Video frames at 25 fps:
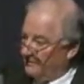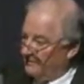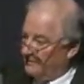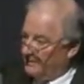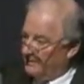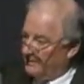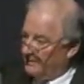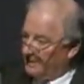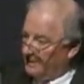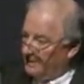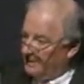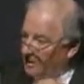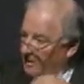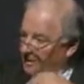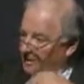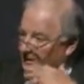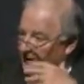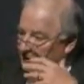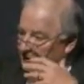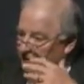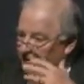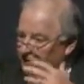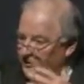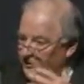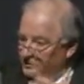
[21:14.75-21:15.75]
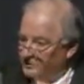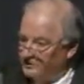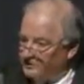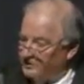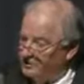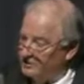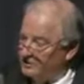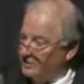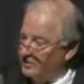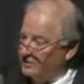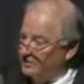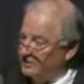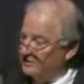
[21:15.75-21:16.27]
But Claudia Kuntz
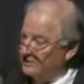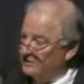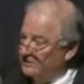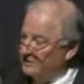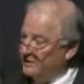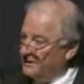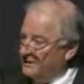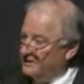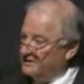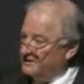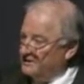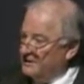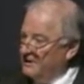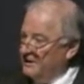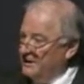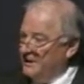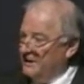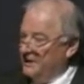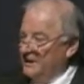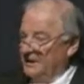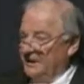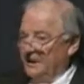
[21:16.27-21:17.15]
has looked at this